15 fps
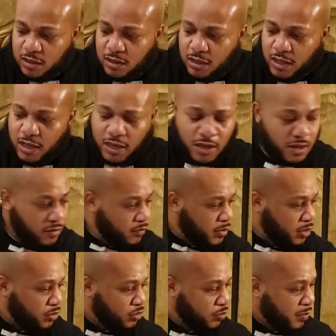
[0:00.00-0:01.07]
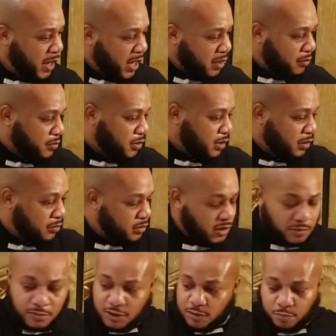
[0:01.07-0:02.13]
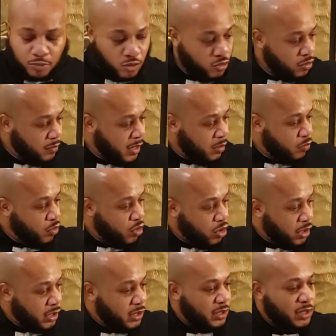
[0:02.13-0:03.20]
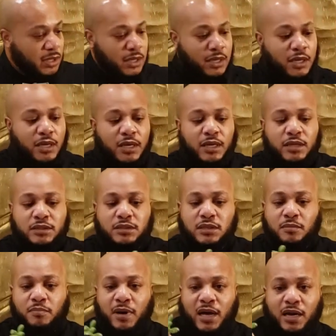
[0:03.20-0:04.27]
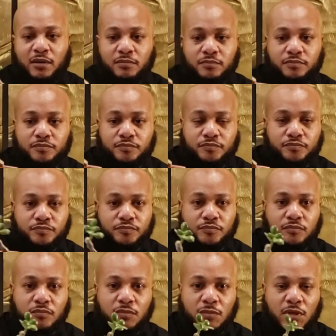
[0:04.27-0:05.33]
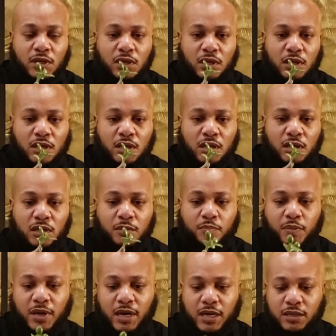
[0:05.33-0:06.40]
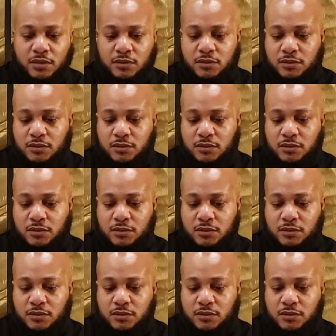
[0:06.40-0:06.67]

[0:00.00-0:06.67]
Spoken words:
Yeah, we're gonna do bottoms up. So I'm just pouring my water into the bottom of the pot.